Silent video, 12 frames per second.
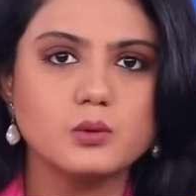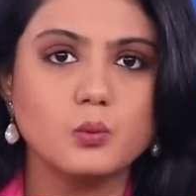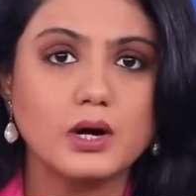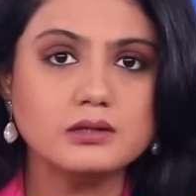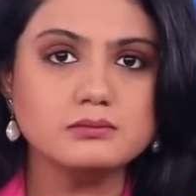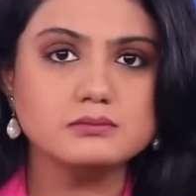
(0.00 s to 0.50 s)

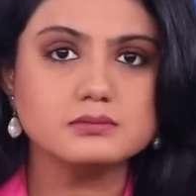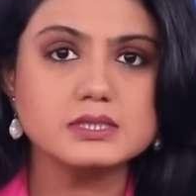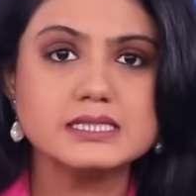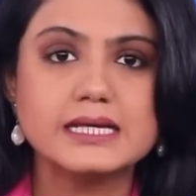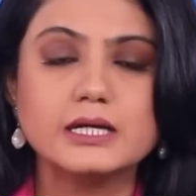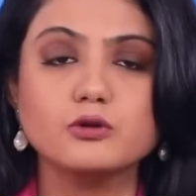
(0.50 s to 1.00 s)
One,
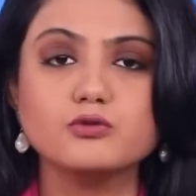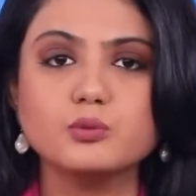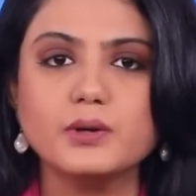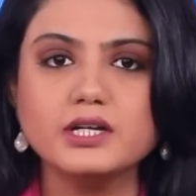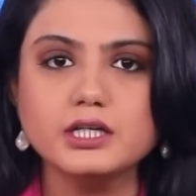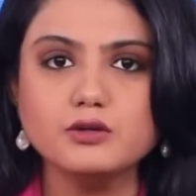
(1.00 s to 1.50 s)
the sale of
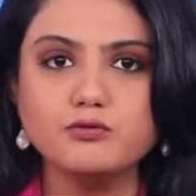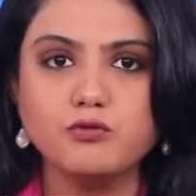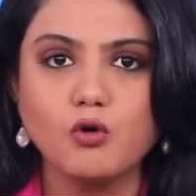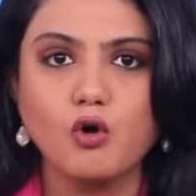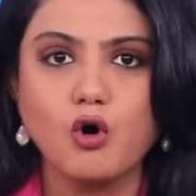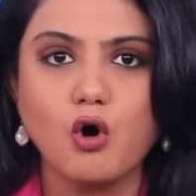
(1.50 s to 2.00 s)

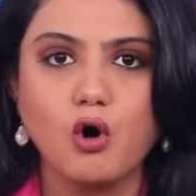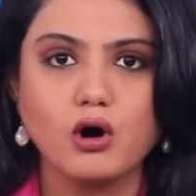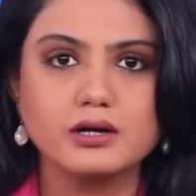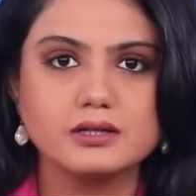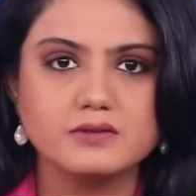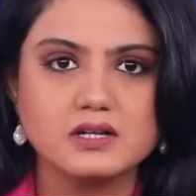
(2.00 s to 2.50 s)
24
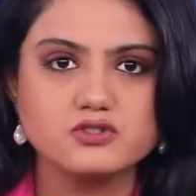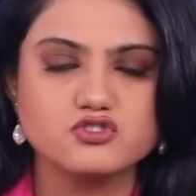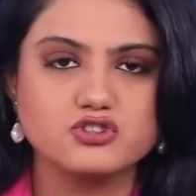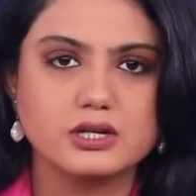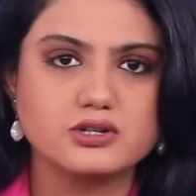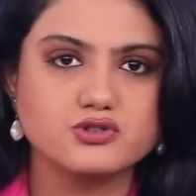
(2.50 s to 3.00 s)
Hawk
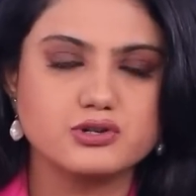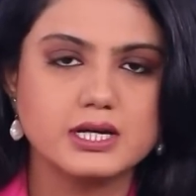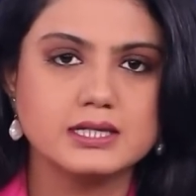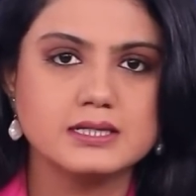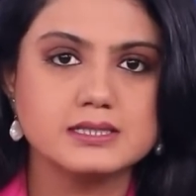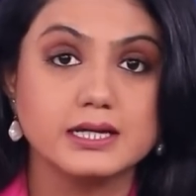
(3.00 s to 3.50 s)
advanced jet
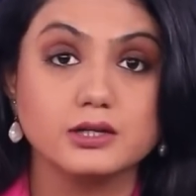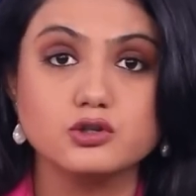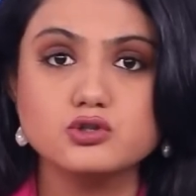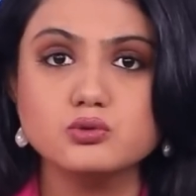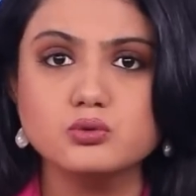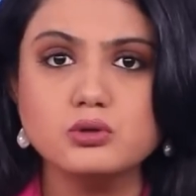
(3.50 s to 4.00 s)
trainers,
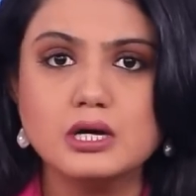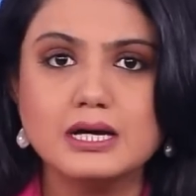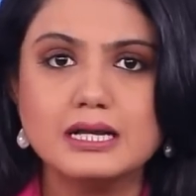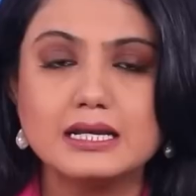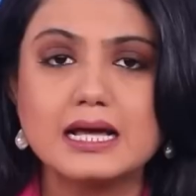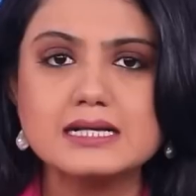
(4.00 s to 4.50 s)
and two,
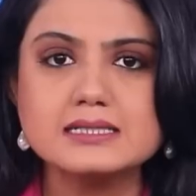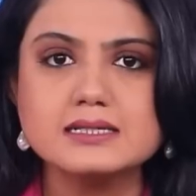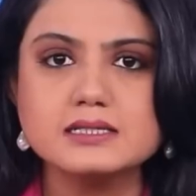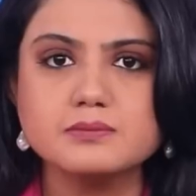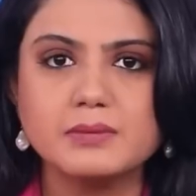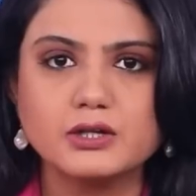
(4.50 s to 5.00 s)

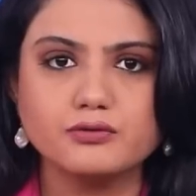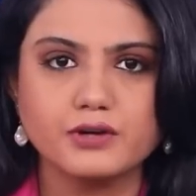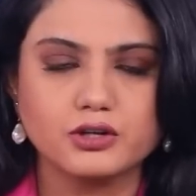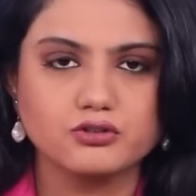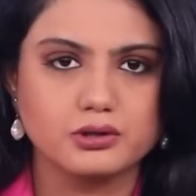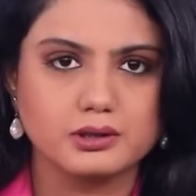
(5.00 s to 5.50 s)
licensed
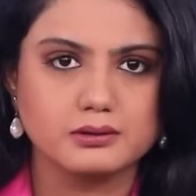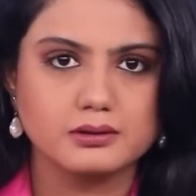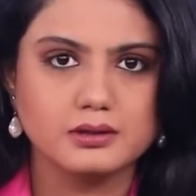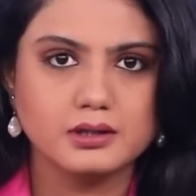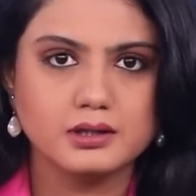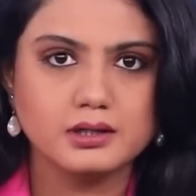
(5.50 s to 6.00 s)
manufacturing.
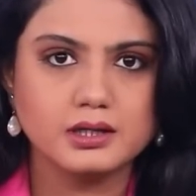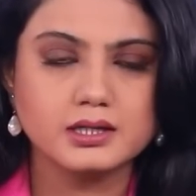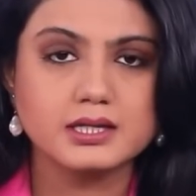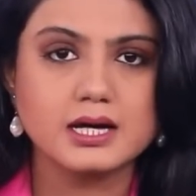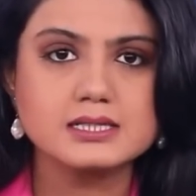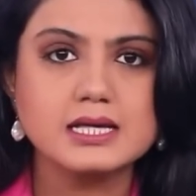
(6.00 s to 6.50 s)

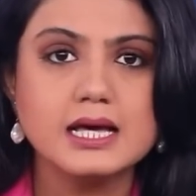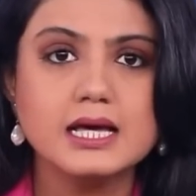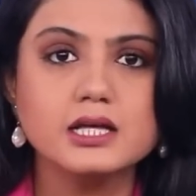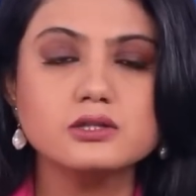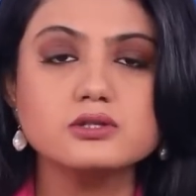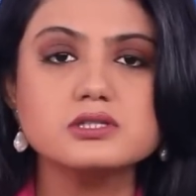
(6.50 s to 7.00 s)
India's
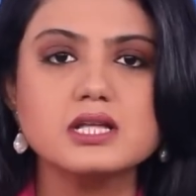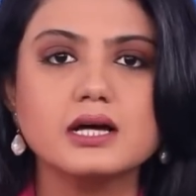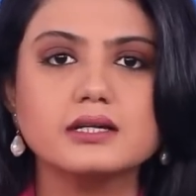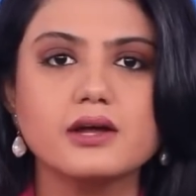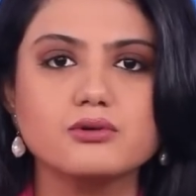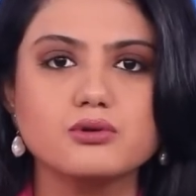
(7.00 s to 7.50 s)

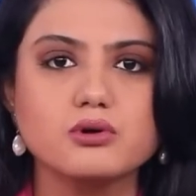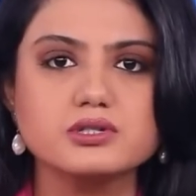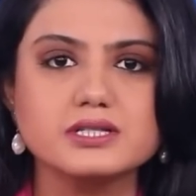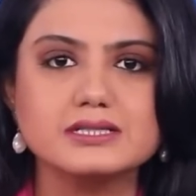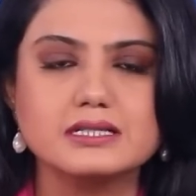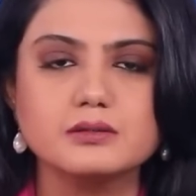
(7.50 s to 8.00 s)
Hindustan
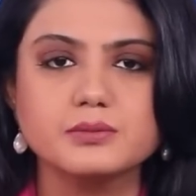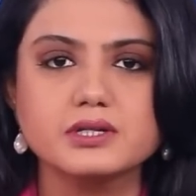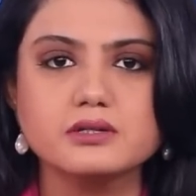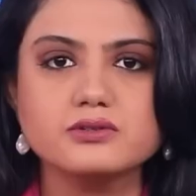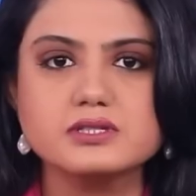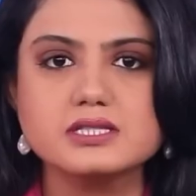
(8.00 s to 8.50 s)
Aeronautics
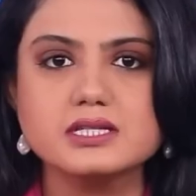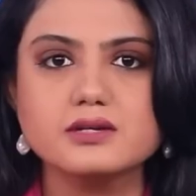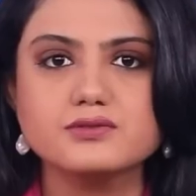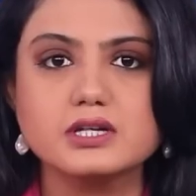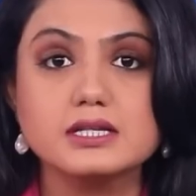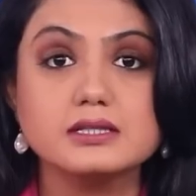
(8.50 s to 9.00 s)
Limited
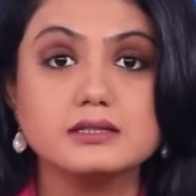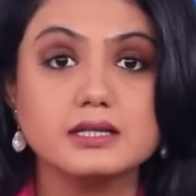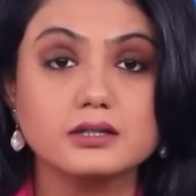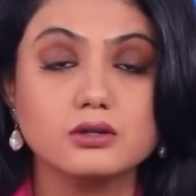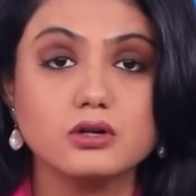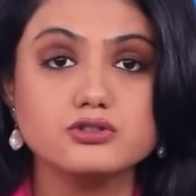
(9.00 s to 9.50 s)
received the
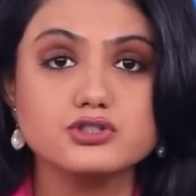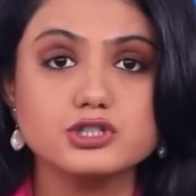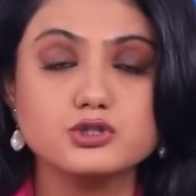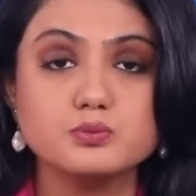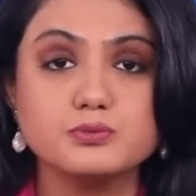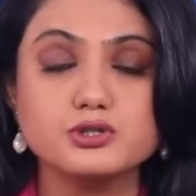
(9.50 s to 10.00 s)

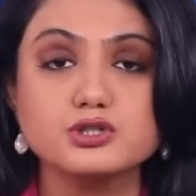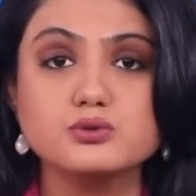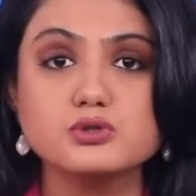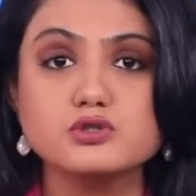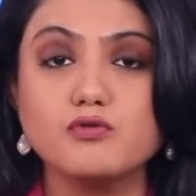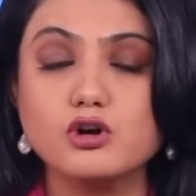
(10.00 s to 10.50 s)
technology to
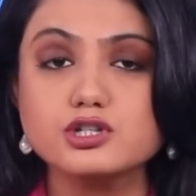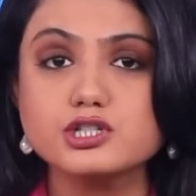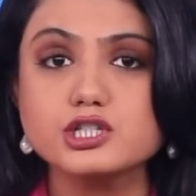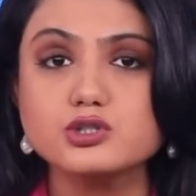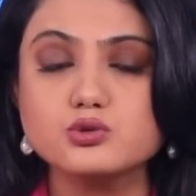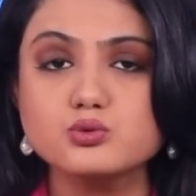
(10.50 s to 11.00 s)
produce
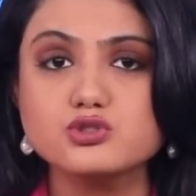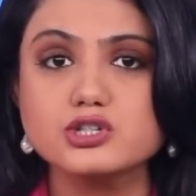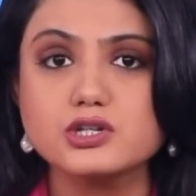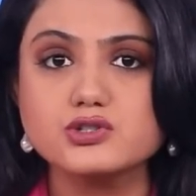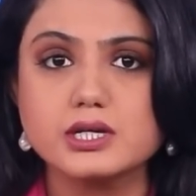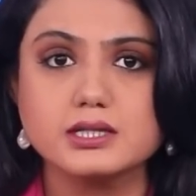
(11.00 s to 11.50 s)
42
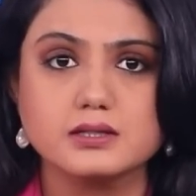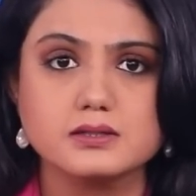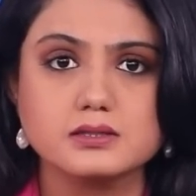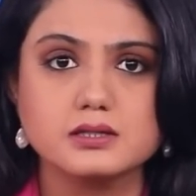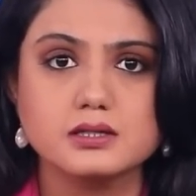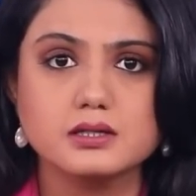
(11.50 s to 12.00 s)
jet
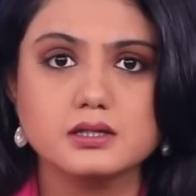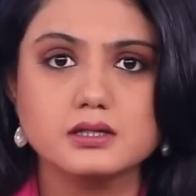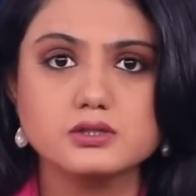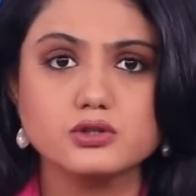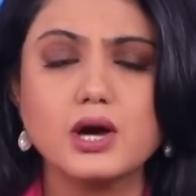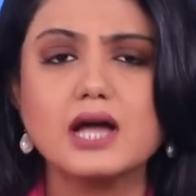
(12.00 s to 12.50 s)
trainers.
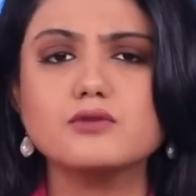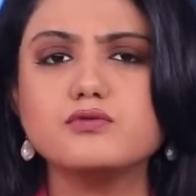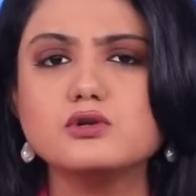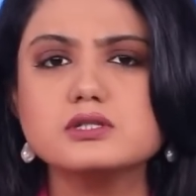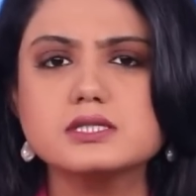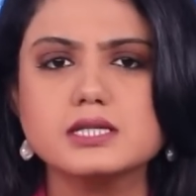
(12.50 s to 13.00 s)
So you had a
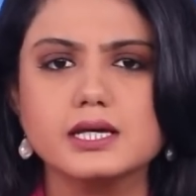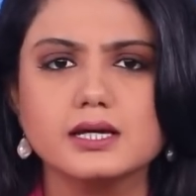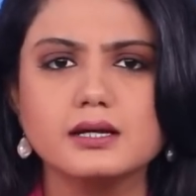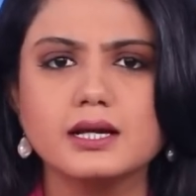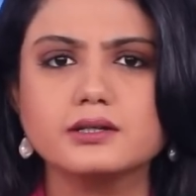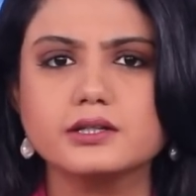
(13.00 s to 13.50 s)
full
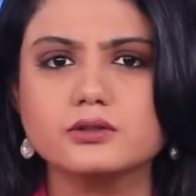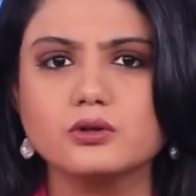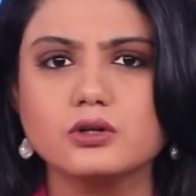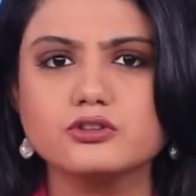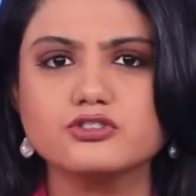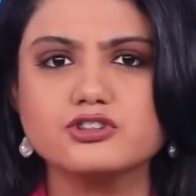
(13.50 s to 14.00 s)
sale and
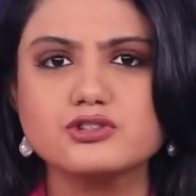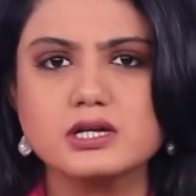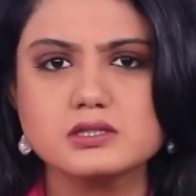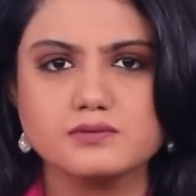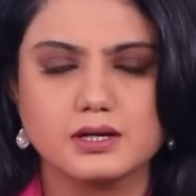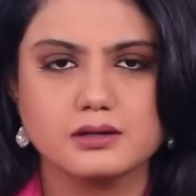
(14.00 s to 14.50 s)
technology
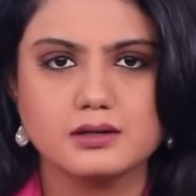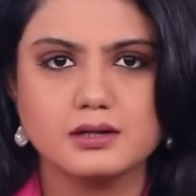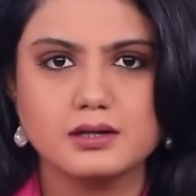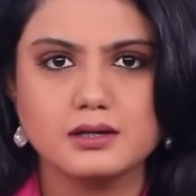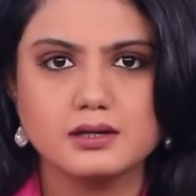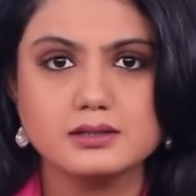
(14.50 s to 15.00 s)
transfer.
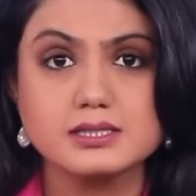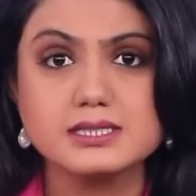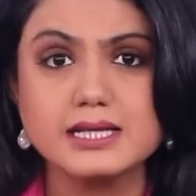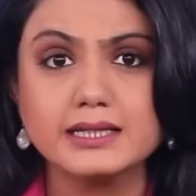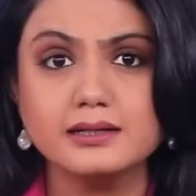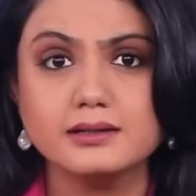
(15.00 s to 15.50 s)
The
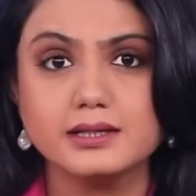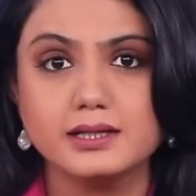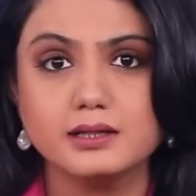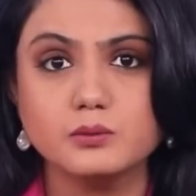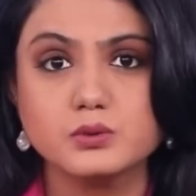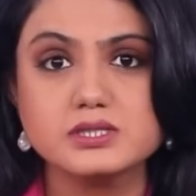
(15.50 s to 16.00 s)
second
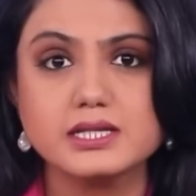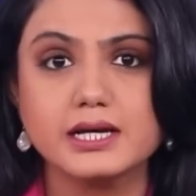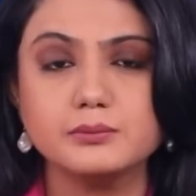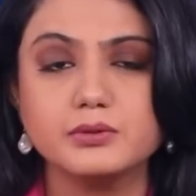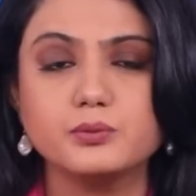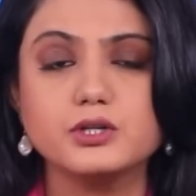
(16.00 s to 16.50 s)
deal was
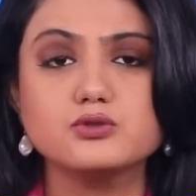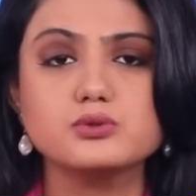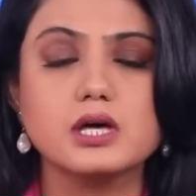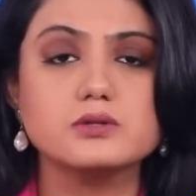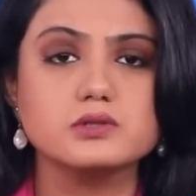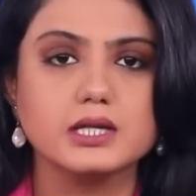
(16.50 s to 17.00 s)
signed between
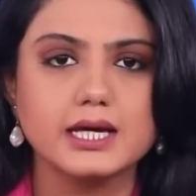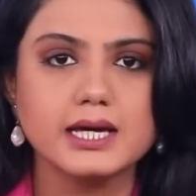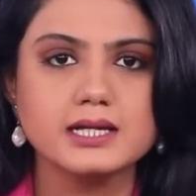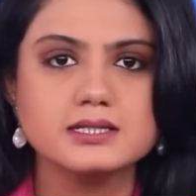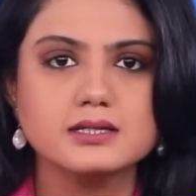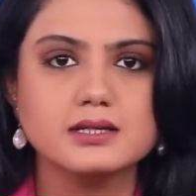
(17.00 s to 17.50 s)

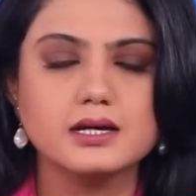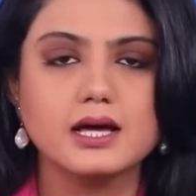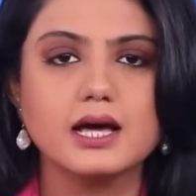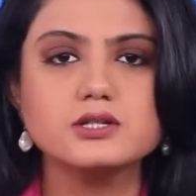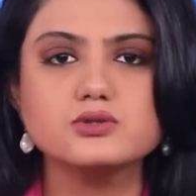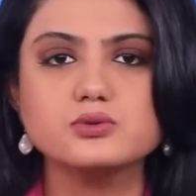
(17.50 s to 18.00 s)
2008
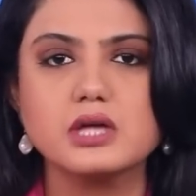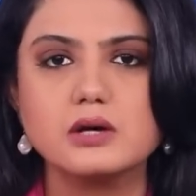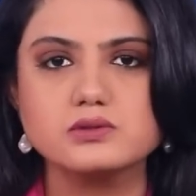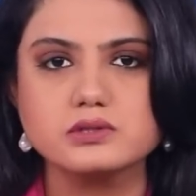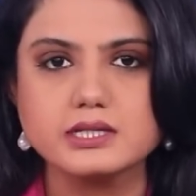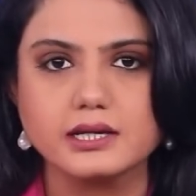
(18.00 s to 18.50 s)
and
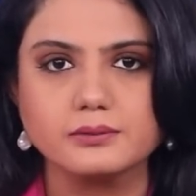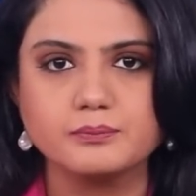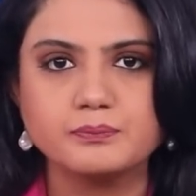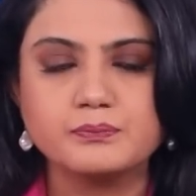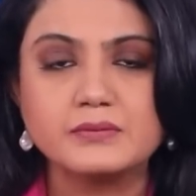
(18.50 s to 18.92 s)
2010.